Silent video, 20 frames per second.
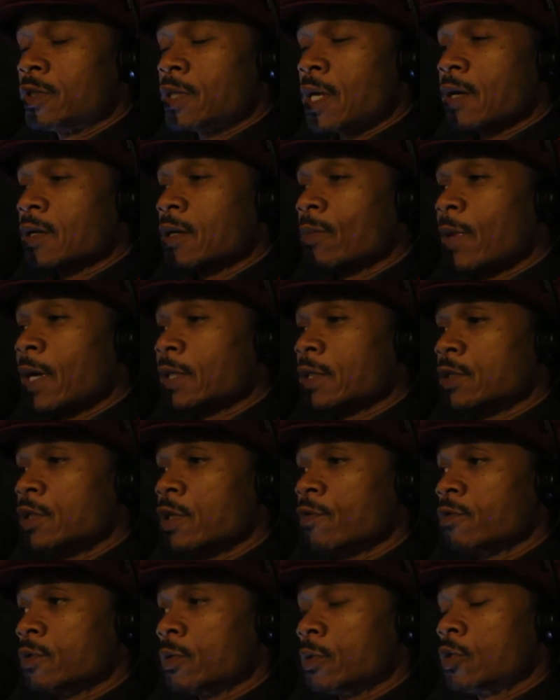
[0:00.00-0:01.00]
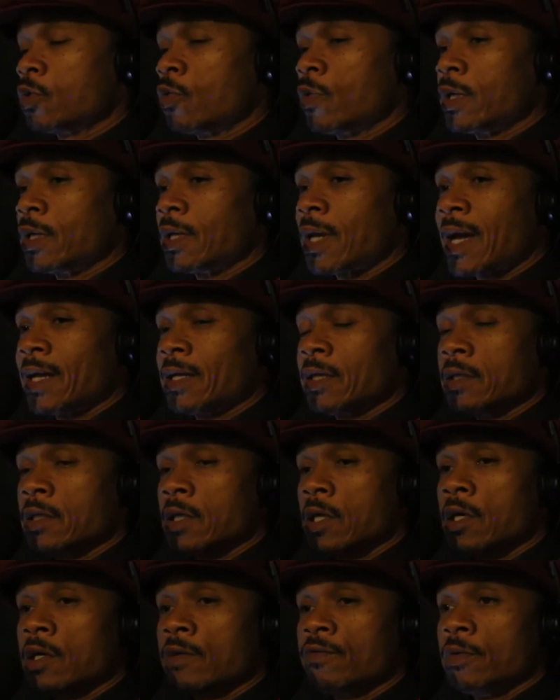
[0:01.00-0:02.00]
talking about the difference between like and
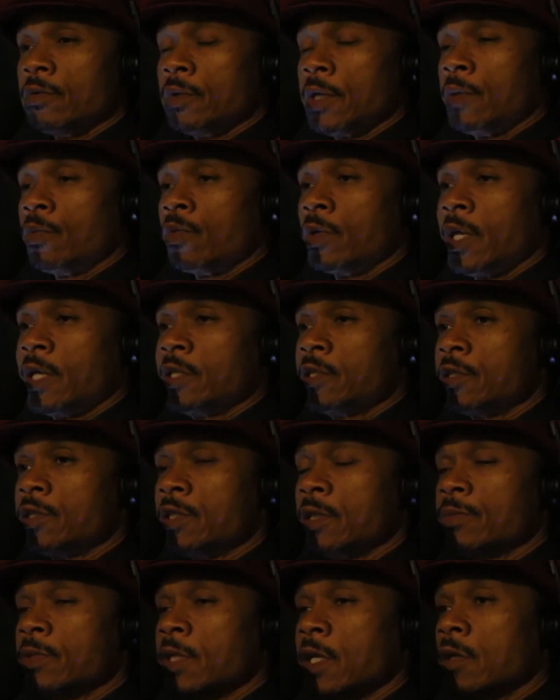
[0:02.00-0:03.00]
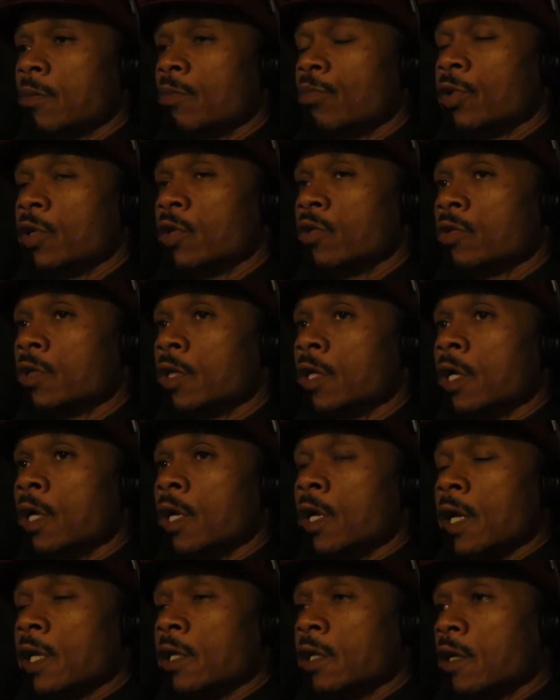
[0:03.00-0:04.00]
love, and relationships that are built
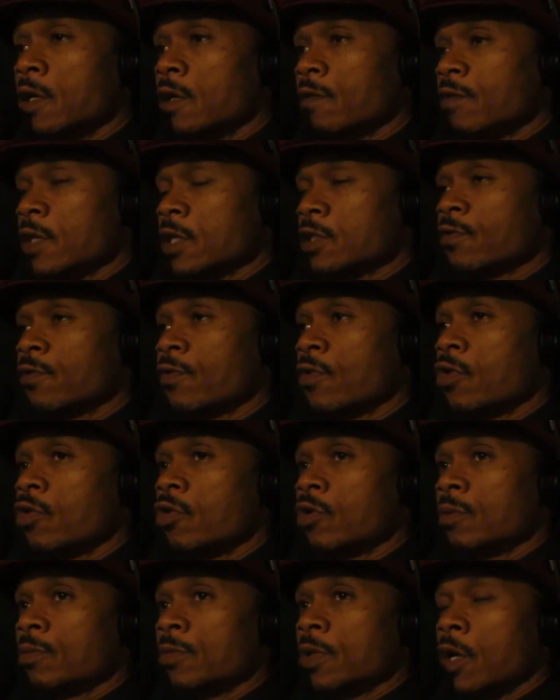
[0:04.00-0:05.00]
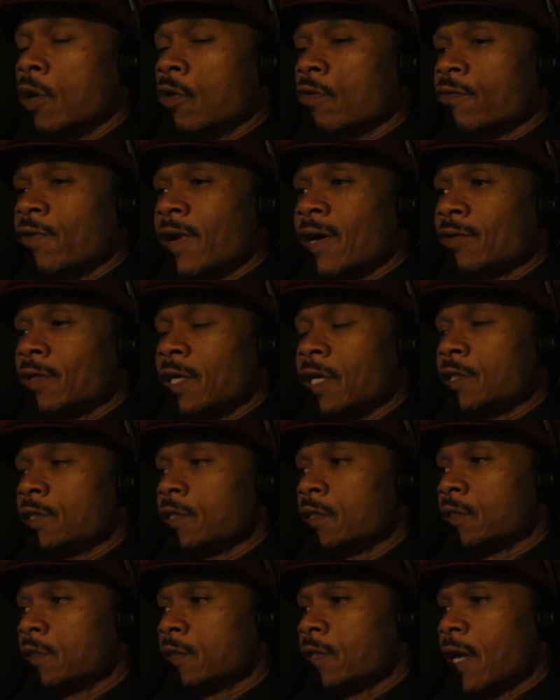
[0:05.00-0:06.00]
and love that's formed on
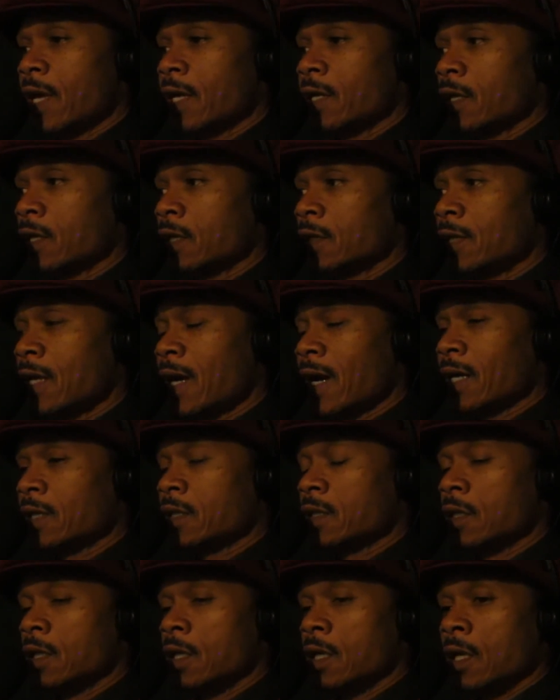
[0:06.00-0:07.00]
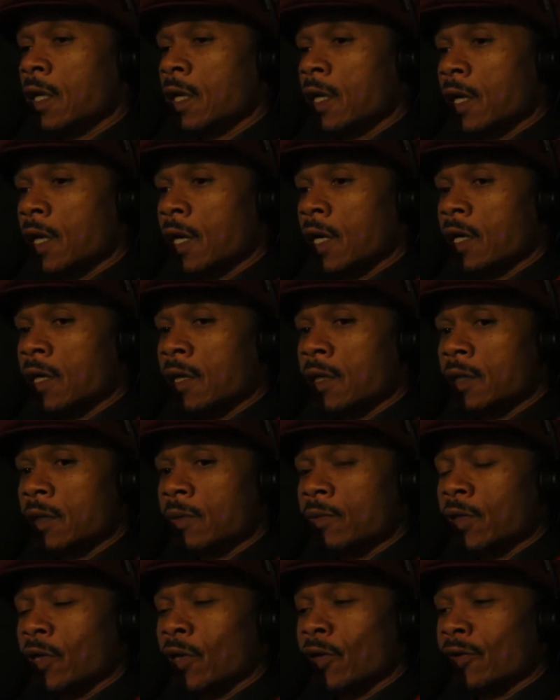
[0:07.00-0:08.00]
foundations that are not,
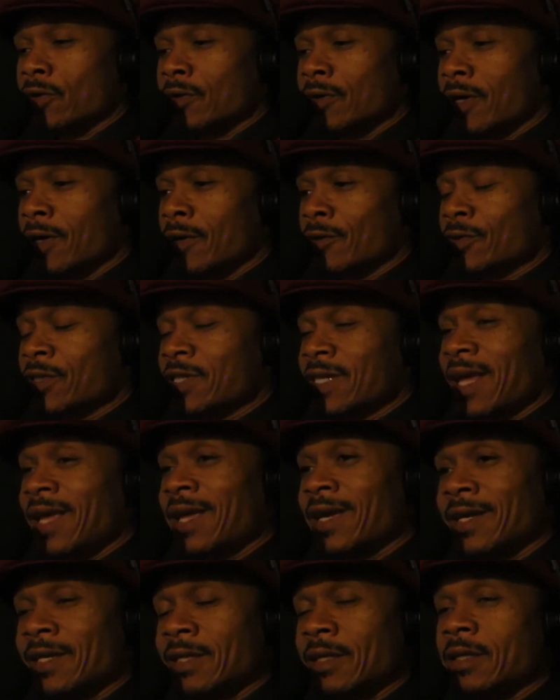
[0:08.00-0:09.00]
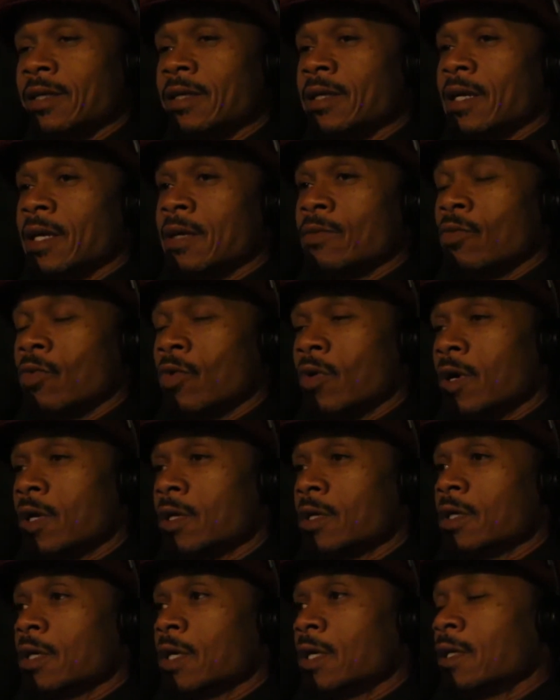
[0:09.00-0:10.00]
on sand and
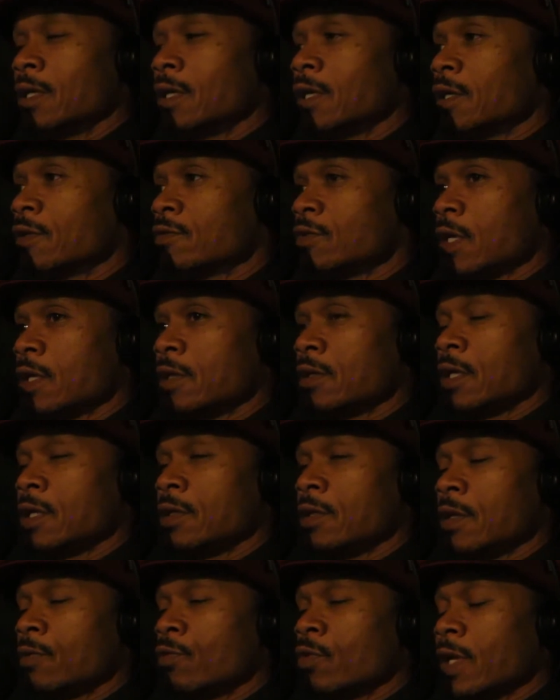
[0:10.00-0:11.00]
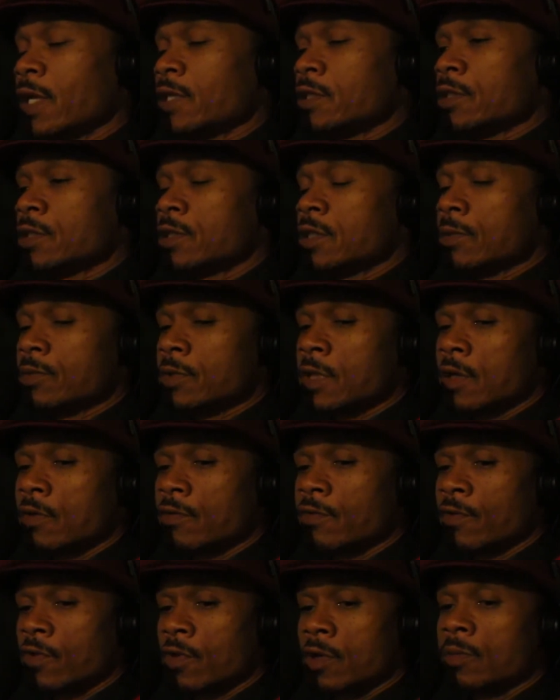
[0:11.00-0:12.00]
water, and loves that in relationships that are
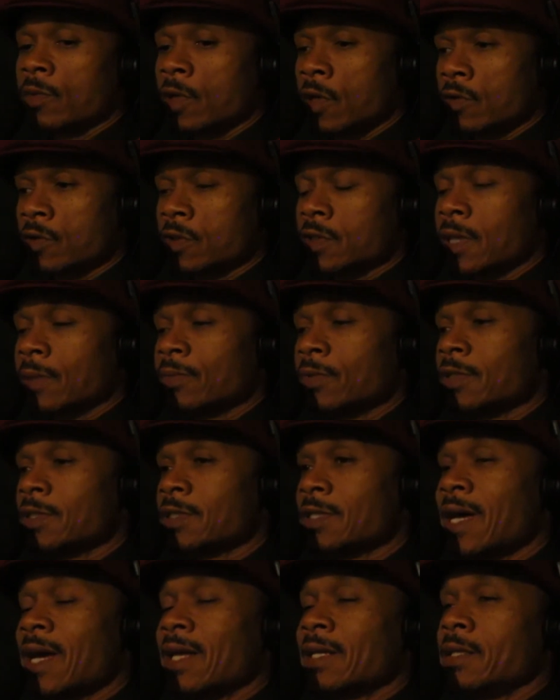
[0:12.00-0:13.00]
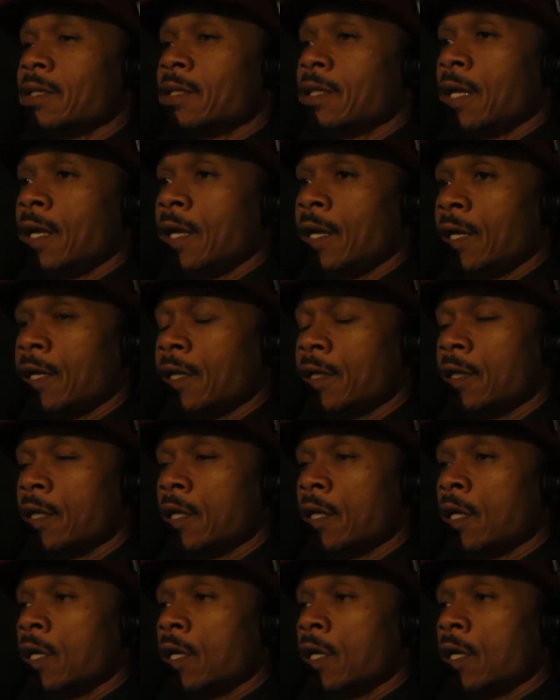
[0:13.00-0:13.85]
formed on something solid. And